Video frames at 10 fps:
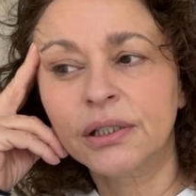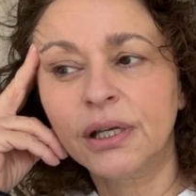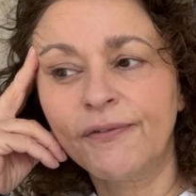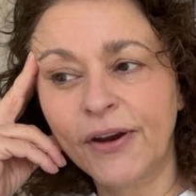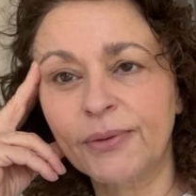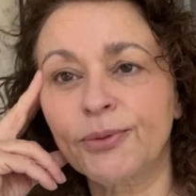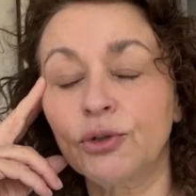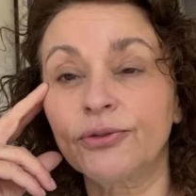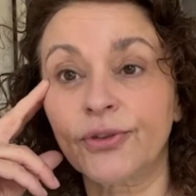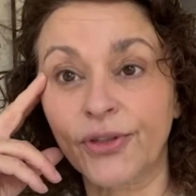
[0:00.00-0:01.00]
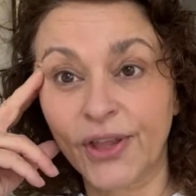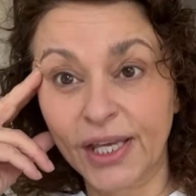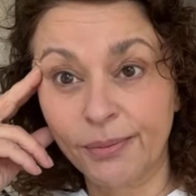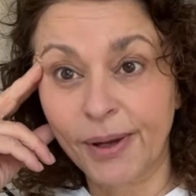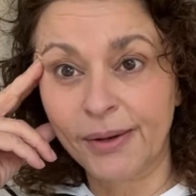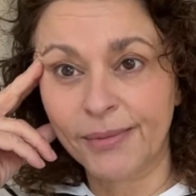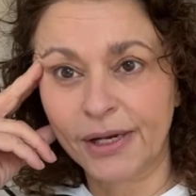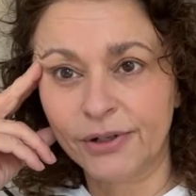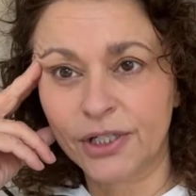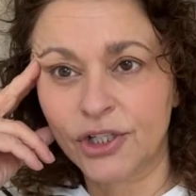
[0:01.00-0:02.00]
a very beautiful thing about
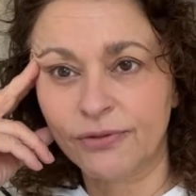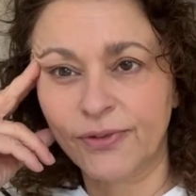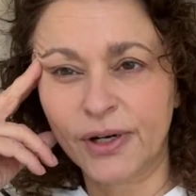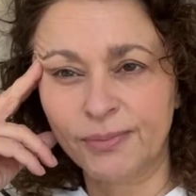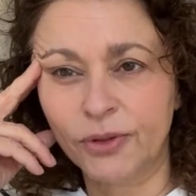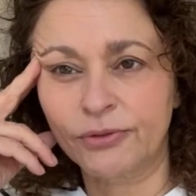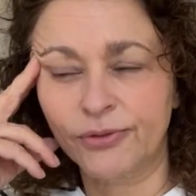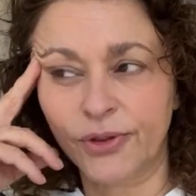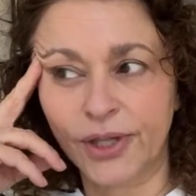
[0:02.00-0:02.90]
marriage, very beautiful